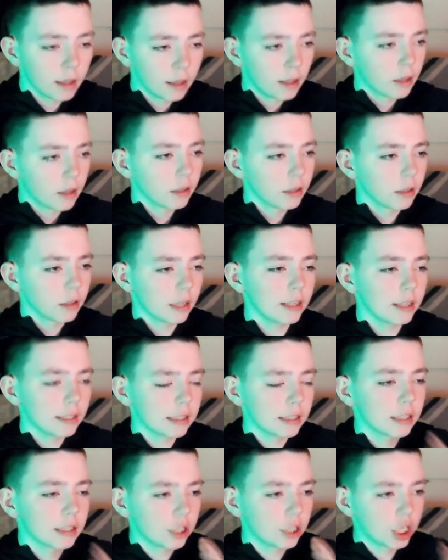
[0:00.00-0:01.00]
This is the
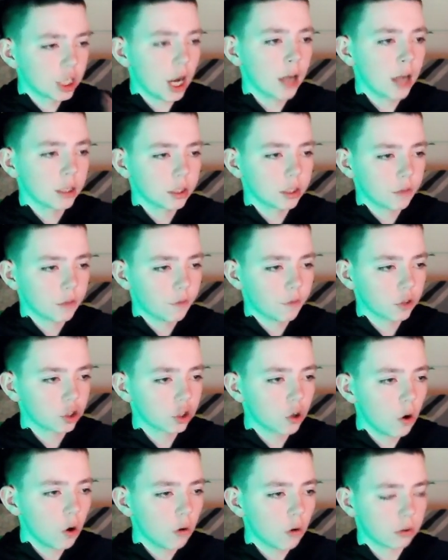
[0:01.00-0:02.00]
chance for
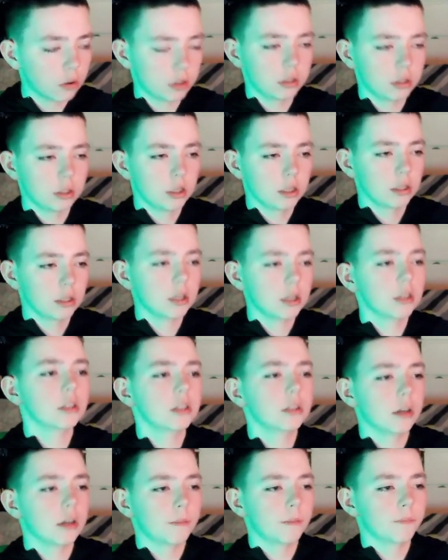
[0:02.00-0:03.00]
Scotland. This is it.
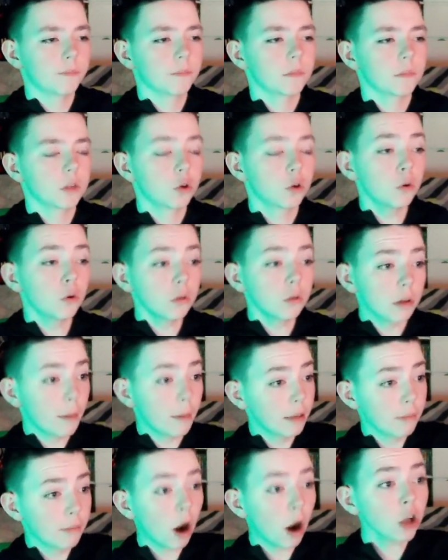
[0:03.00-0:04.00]
The goal, I mean,
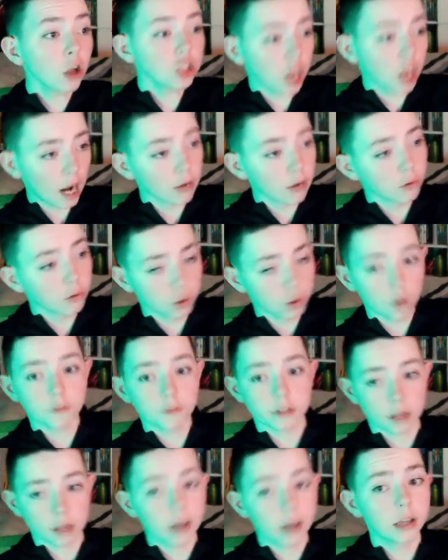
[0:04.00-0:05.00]
Marciano is off his
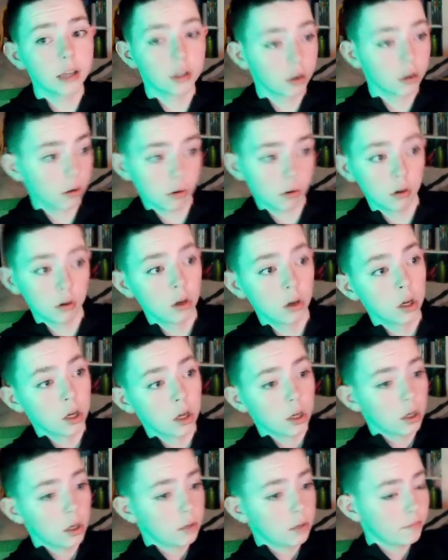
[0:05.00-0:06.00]
line, you know.
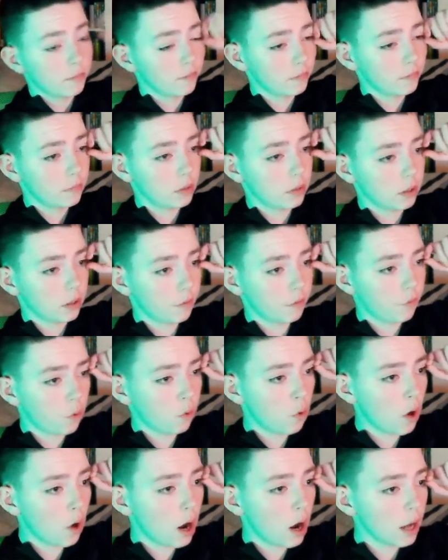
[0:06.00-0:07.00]
It's a
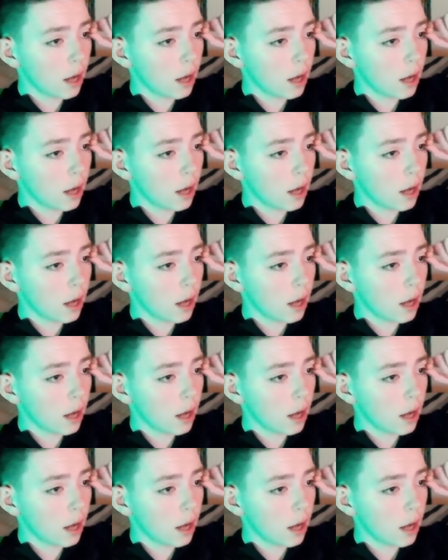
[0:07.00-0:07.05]
throw-in.